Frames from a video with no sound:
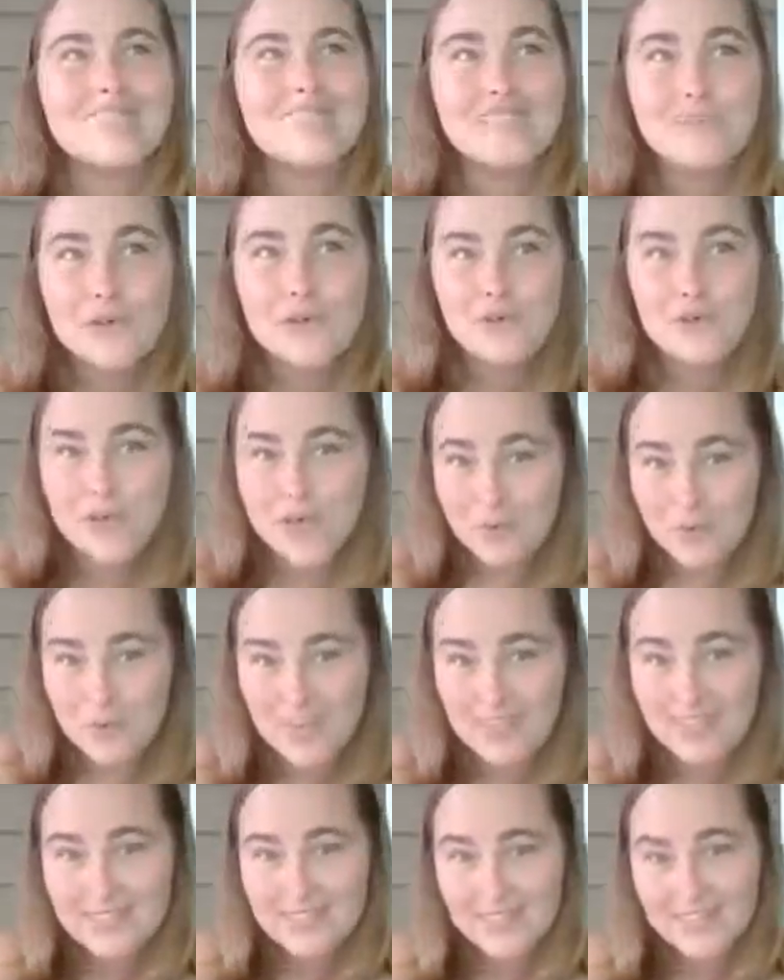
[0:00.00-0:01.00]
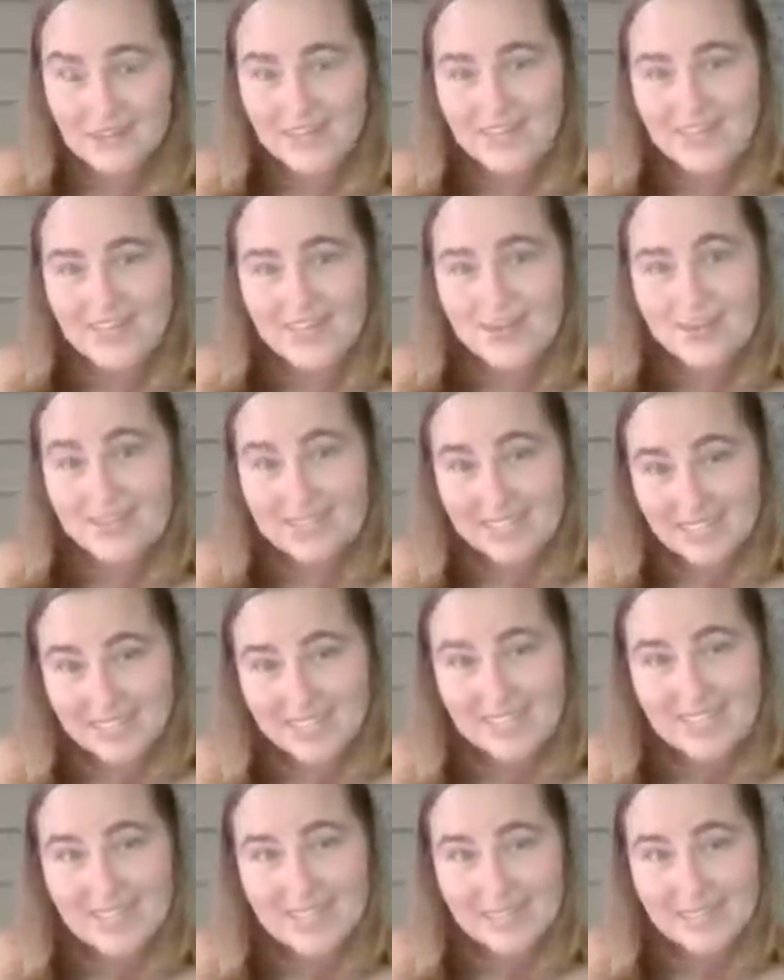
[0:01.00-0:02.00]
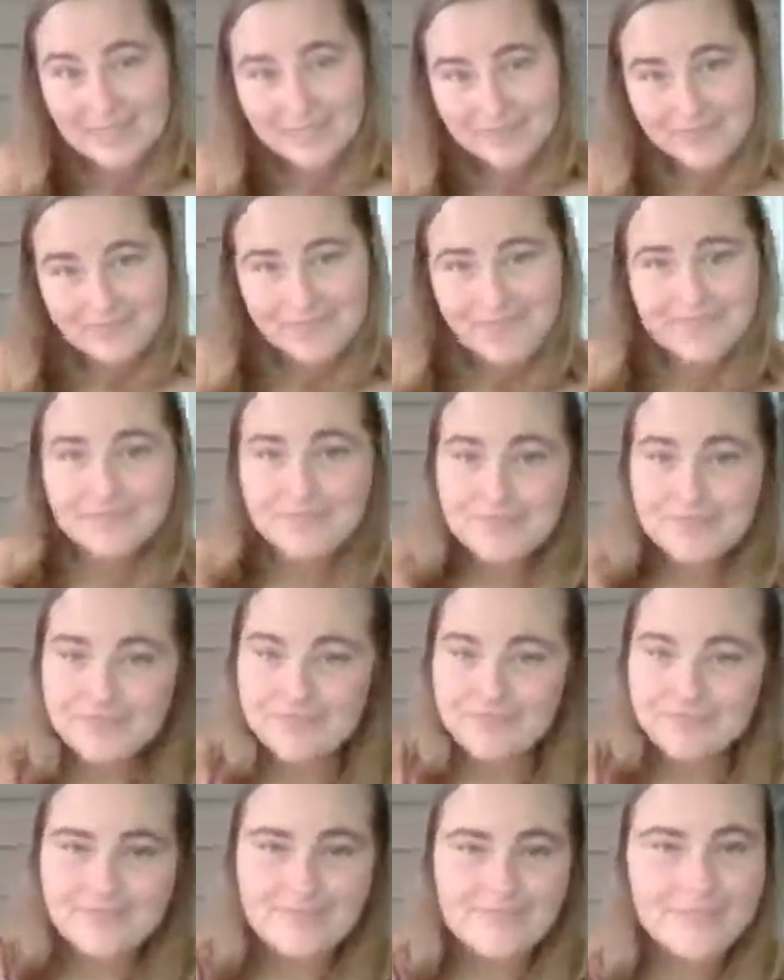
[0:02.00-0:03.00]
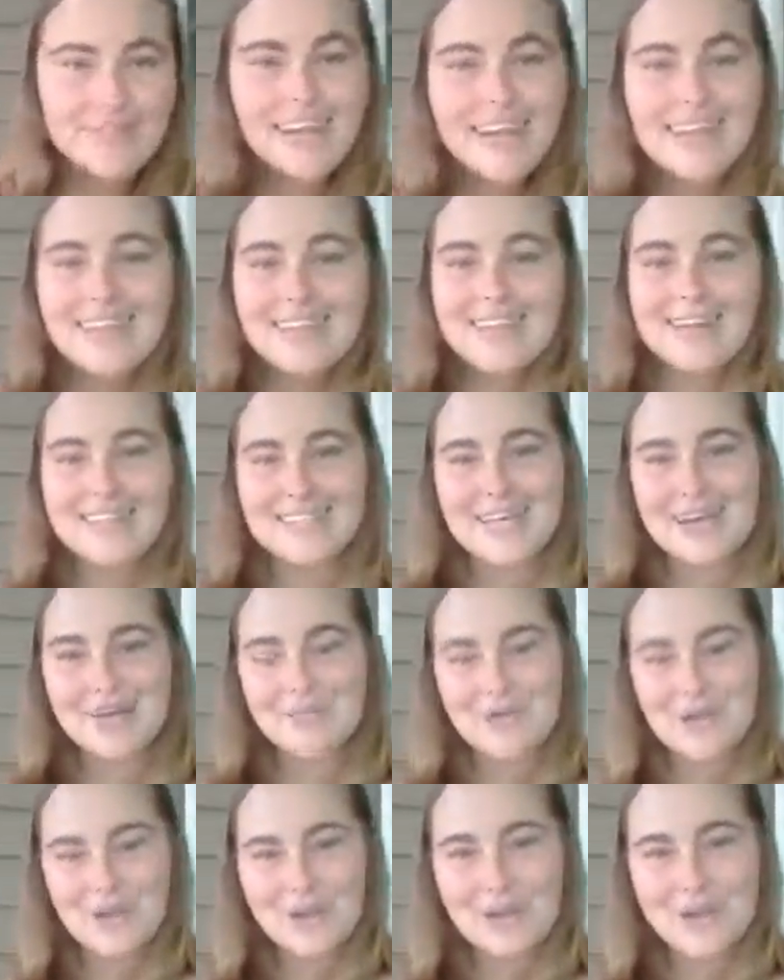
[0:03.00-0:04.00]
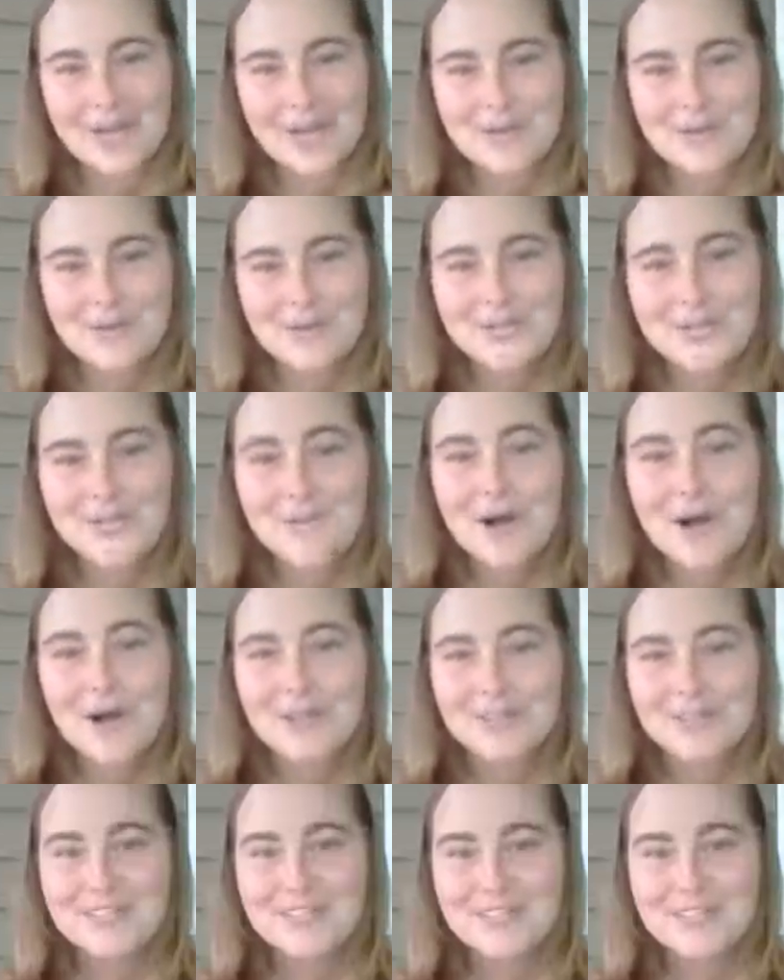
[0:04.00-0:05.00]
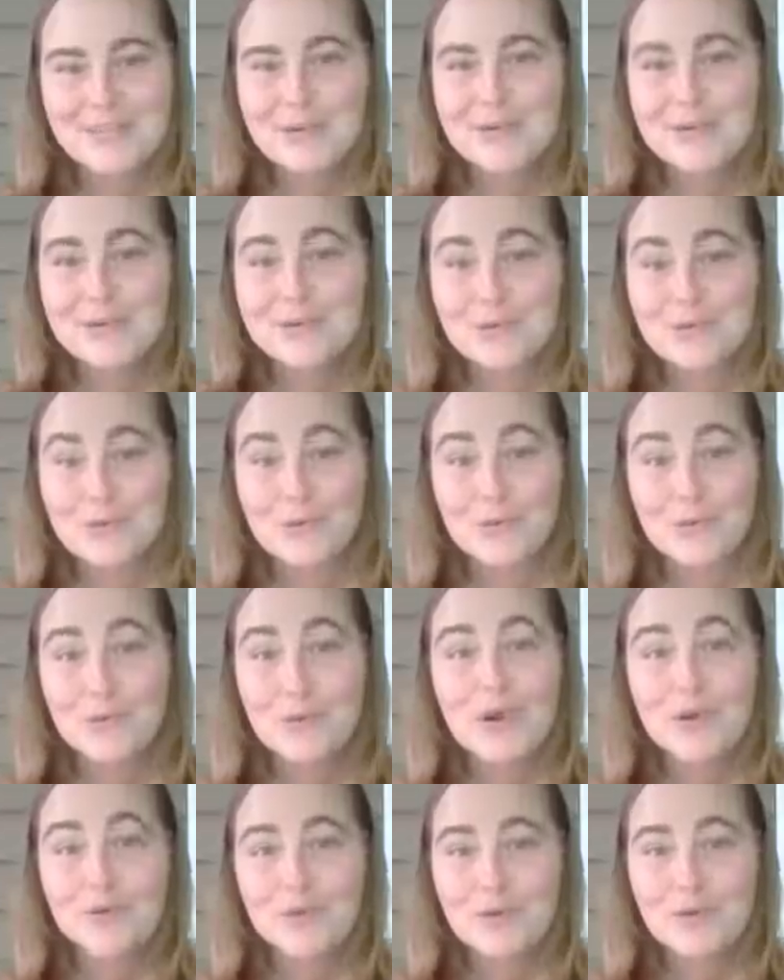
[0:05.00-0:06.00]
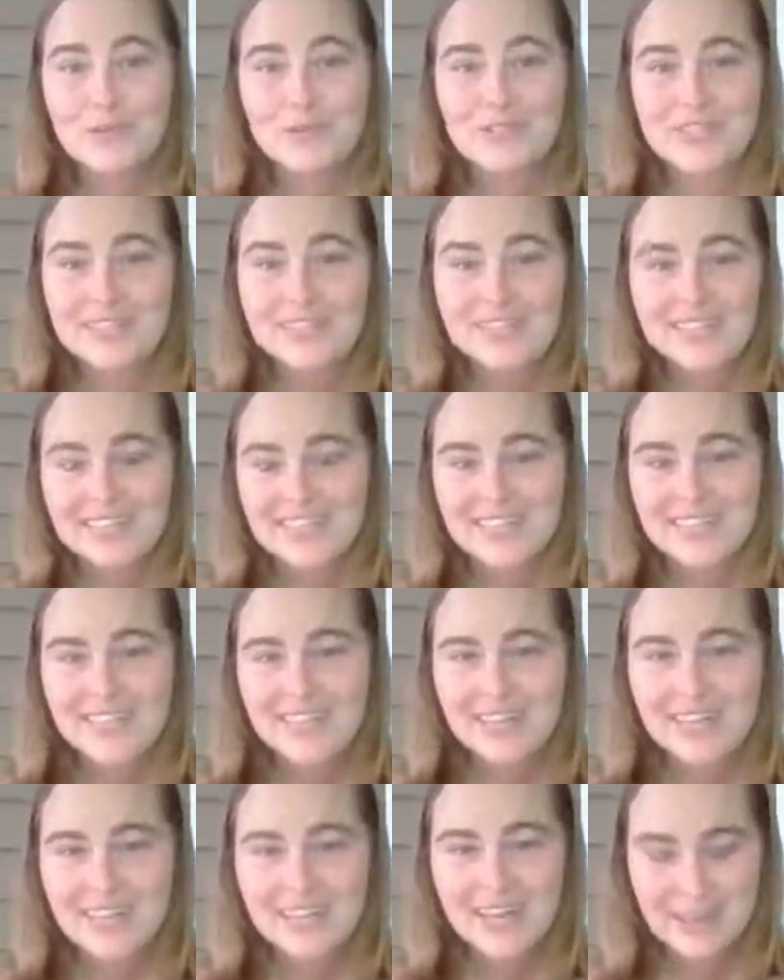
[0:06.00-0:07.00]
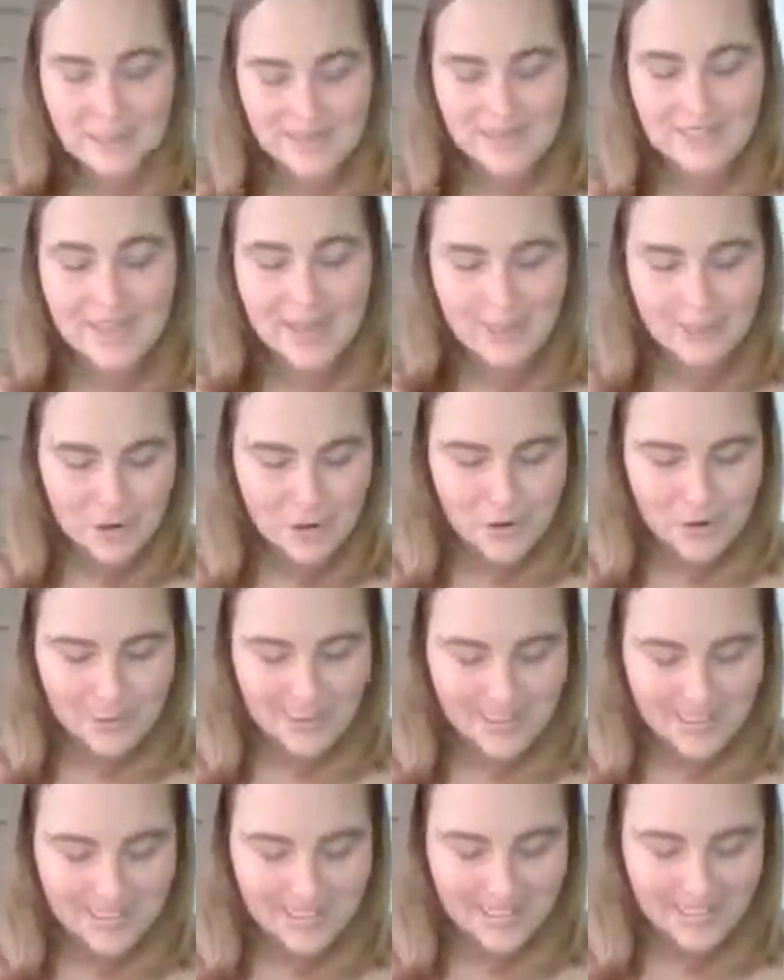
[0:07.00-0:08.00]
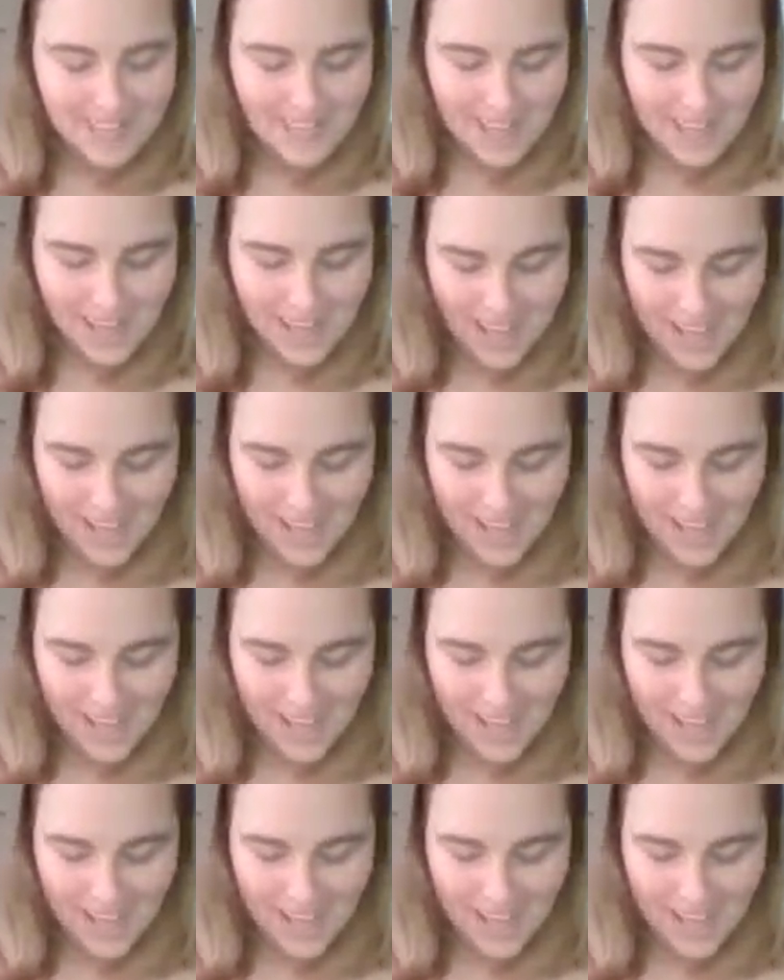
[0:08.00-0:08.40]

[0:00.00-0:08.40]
So like when I started, I was cleaning. And at that time, Hridaya was smaller, and so it was just one person cleaning, and I was that person. And